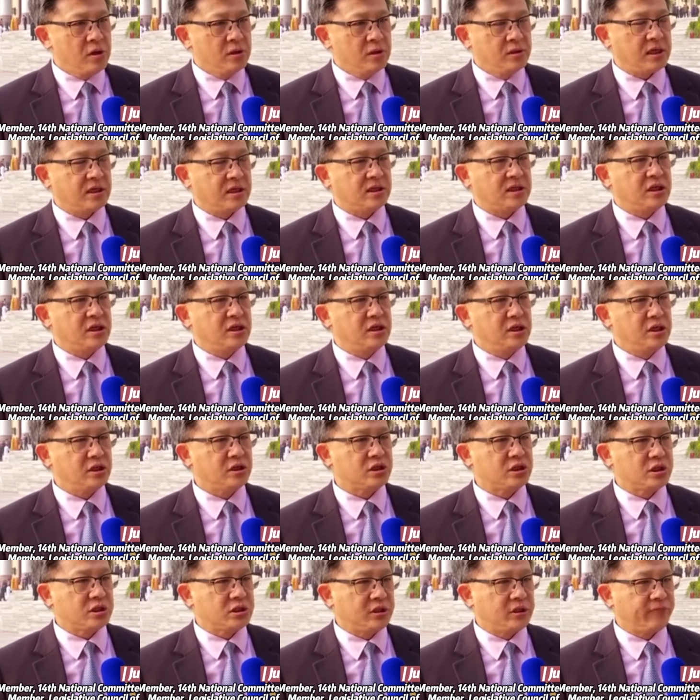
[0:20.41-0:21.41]
take the
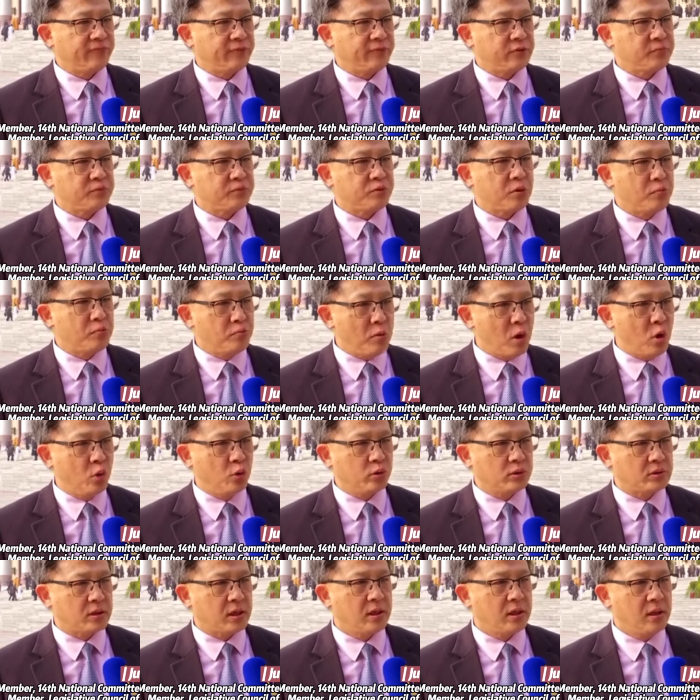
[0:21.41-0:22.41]
initiative to
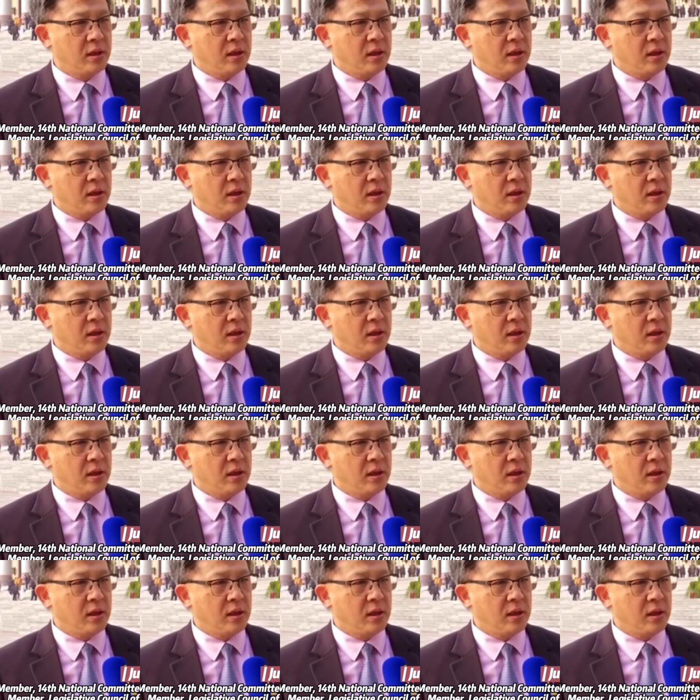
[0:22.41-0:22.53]
promote